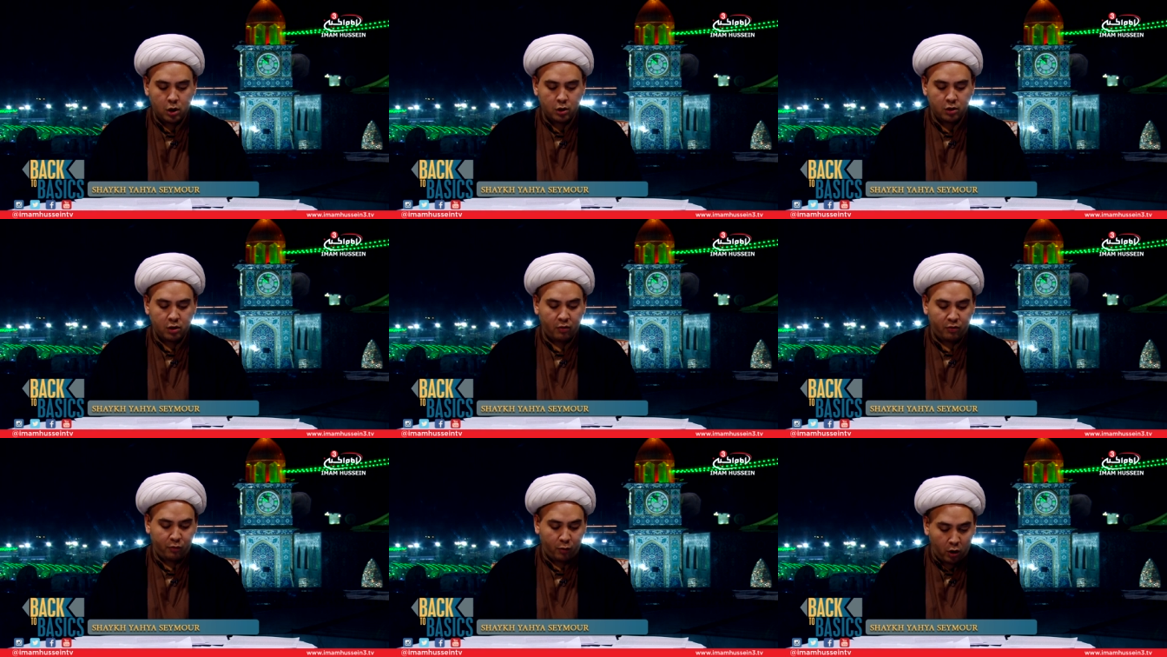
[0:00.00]

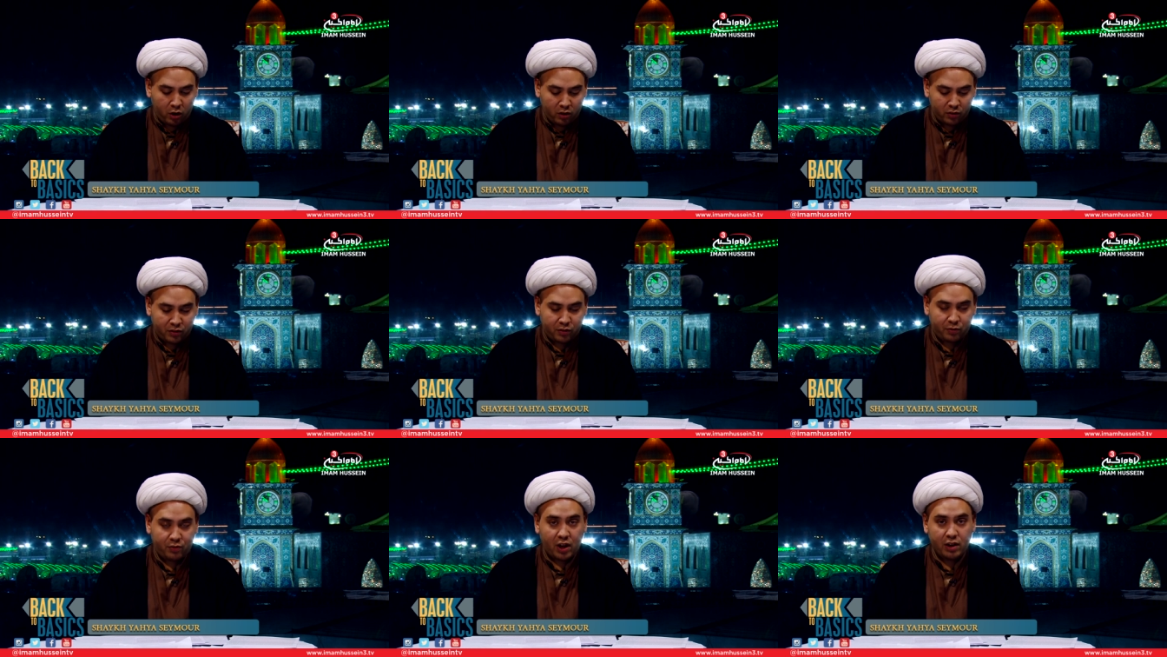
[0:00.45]
the
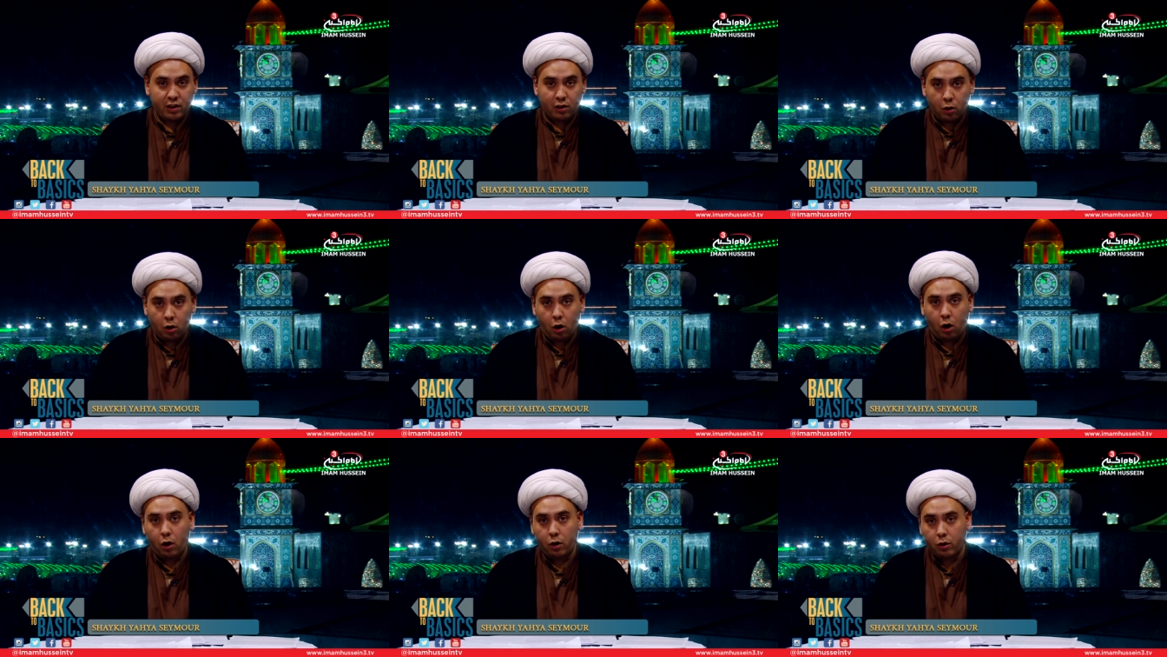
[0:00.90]
thought that
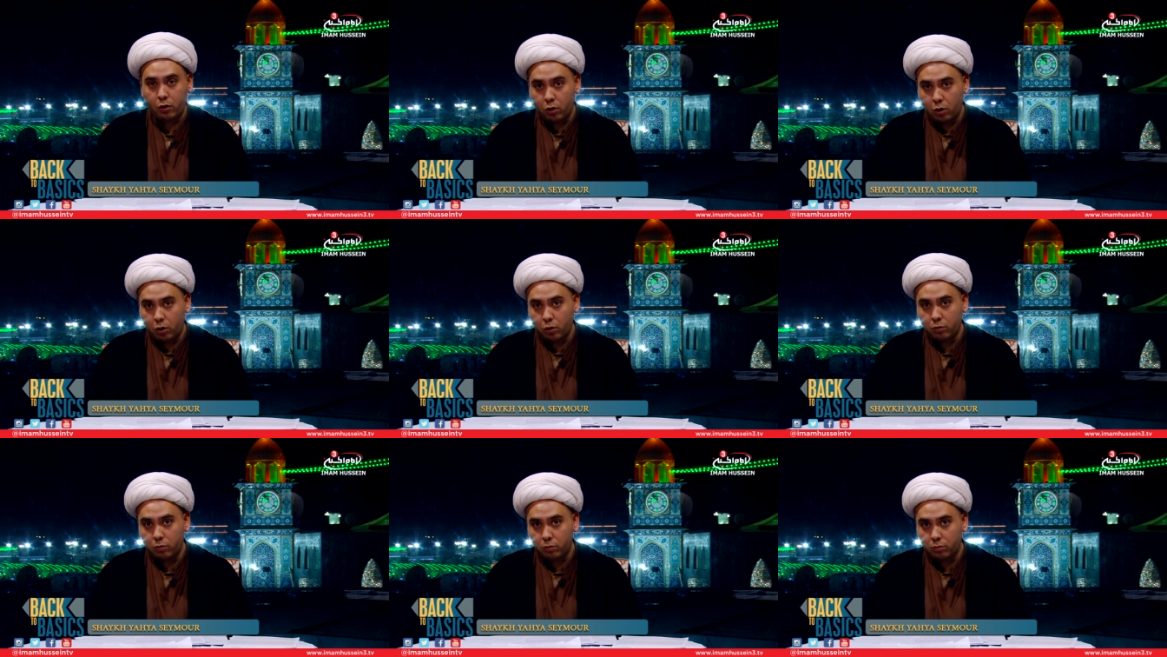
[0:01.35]
there are
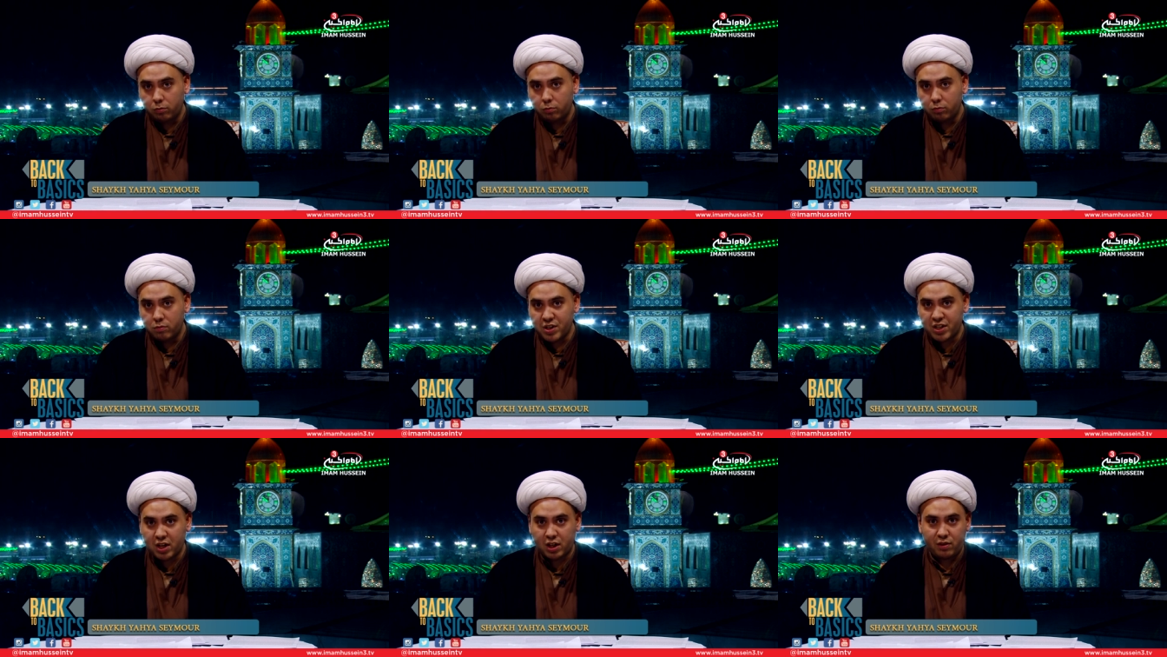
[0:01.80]
no
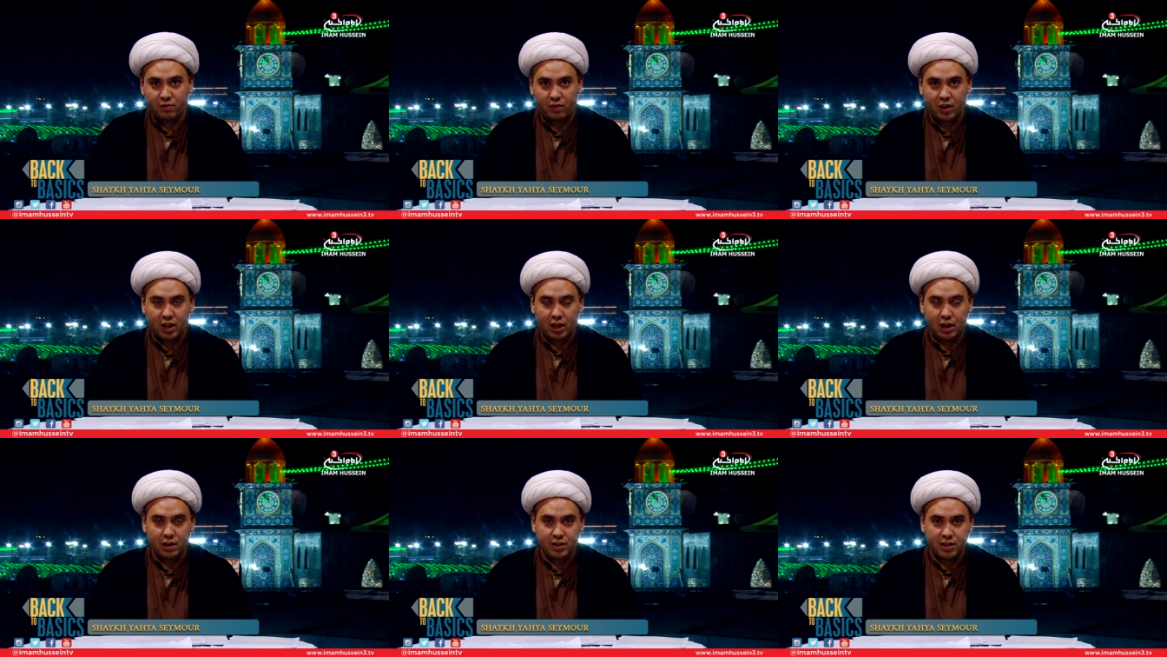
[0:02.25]
such
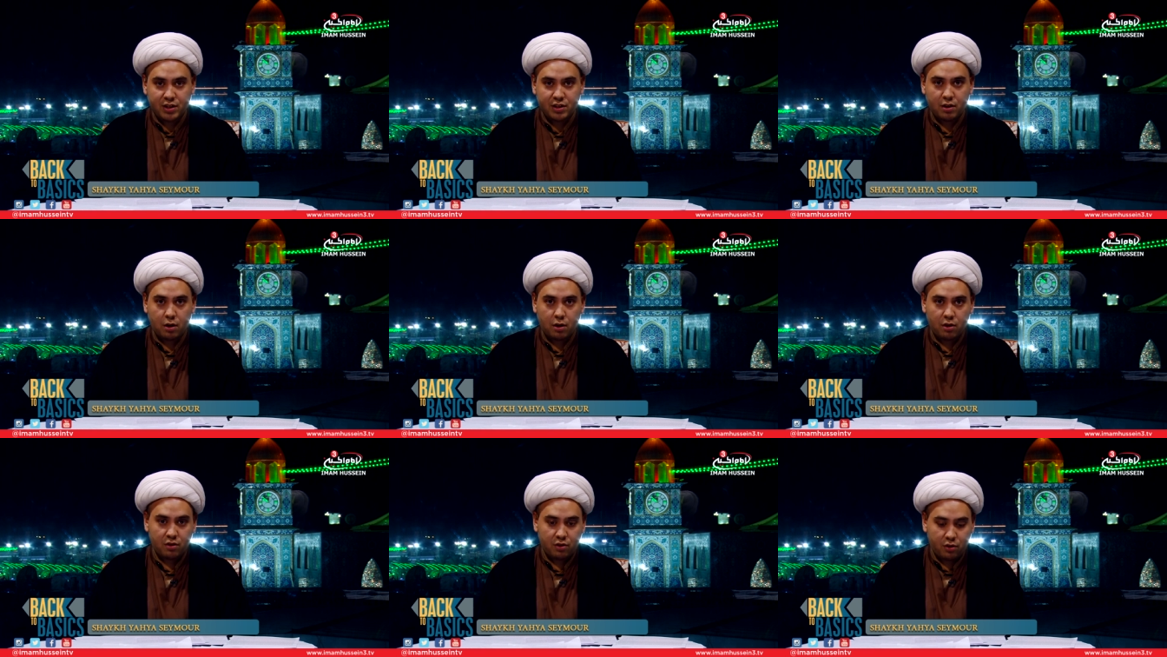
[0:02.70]
thing as
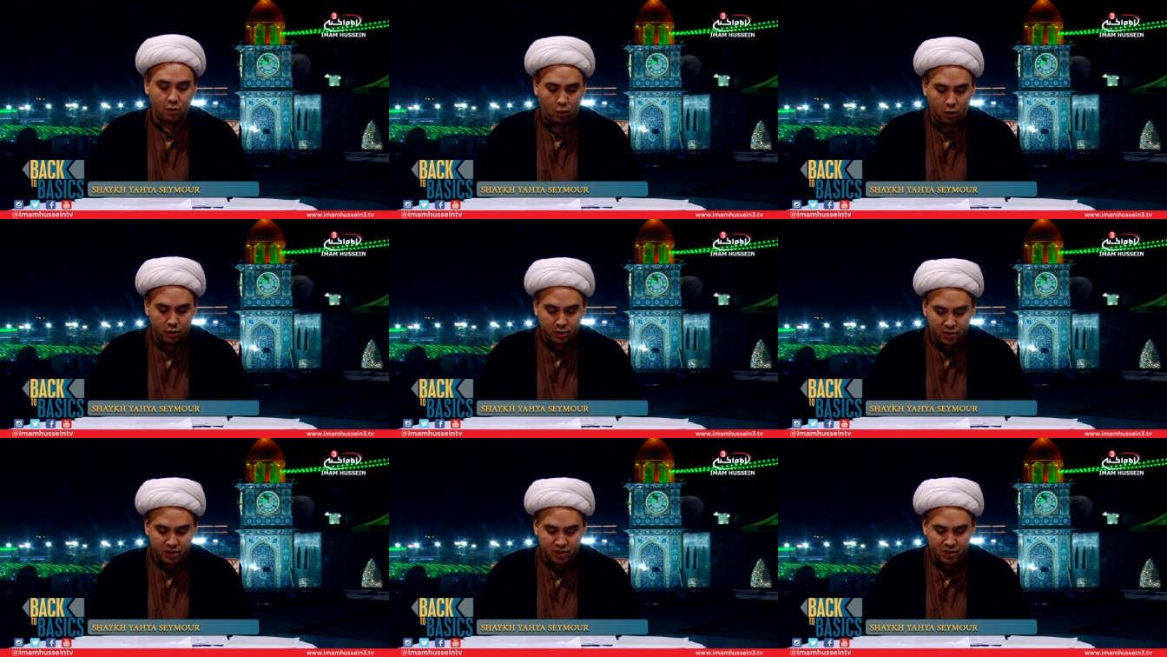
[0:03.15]

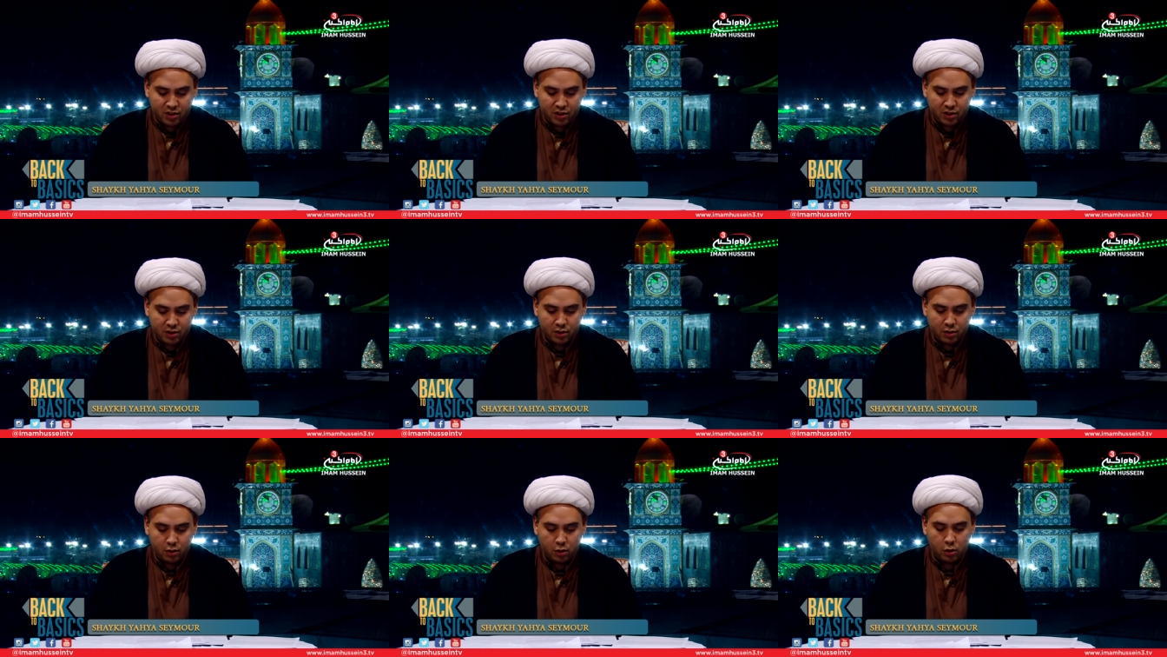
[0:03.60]

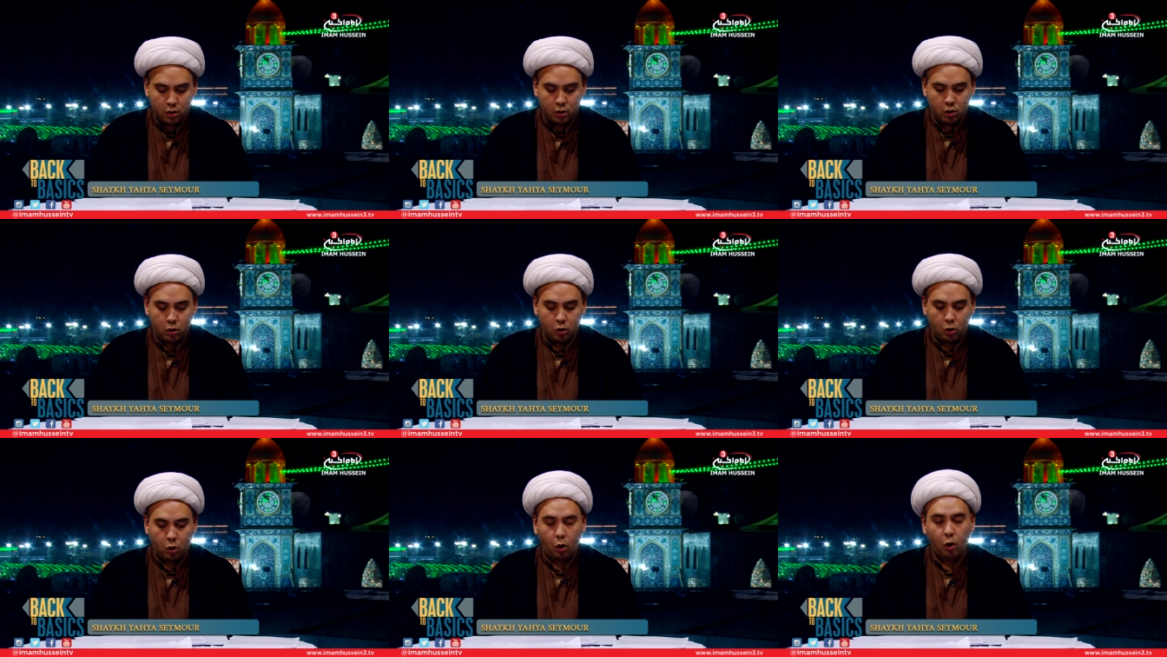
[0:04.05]
thoughts,
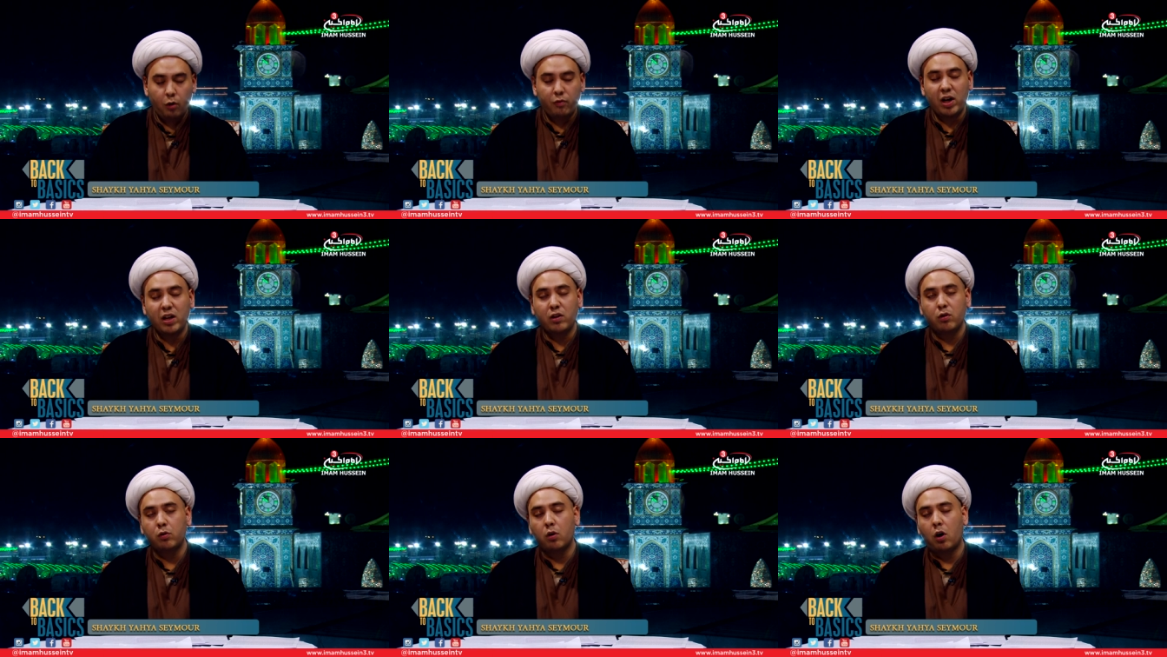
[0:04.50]
or
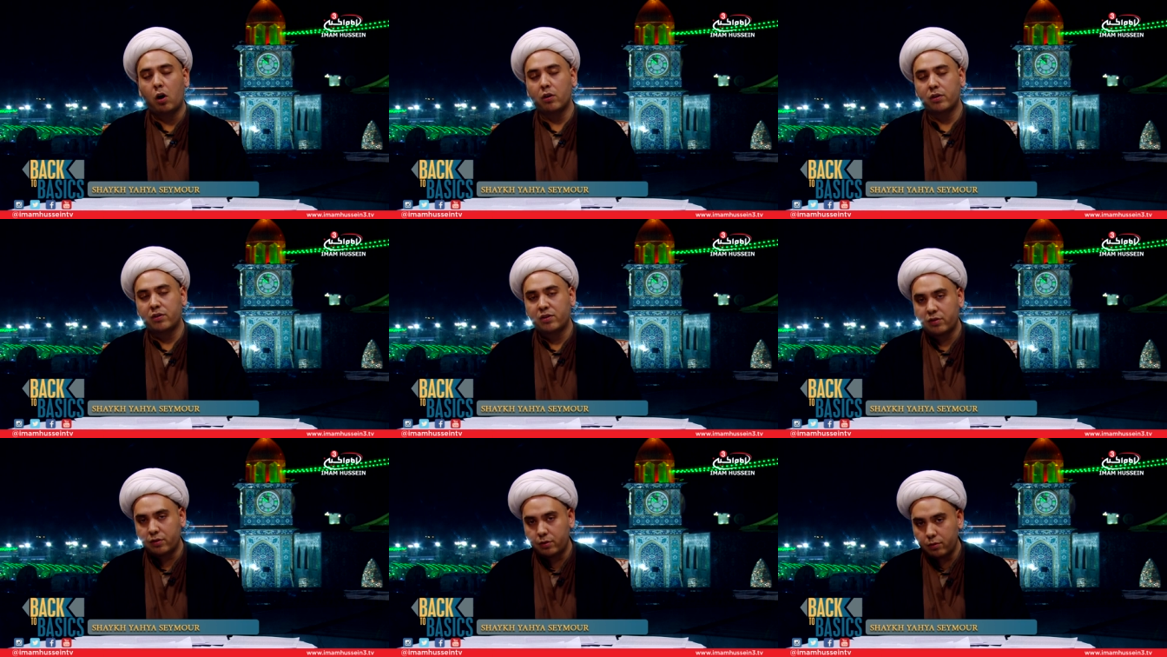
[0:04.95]
they do
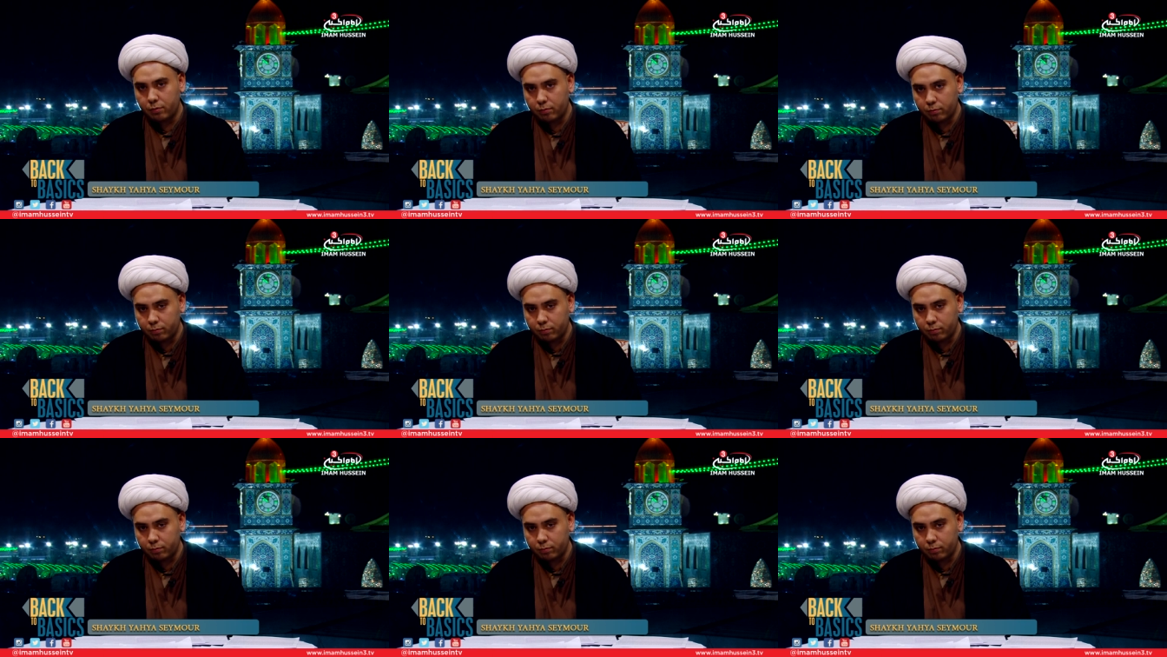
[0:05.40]
not.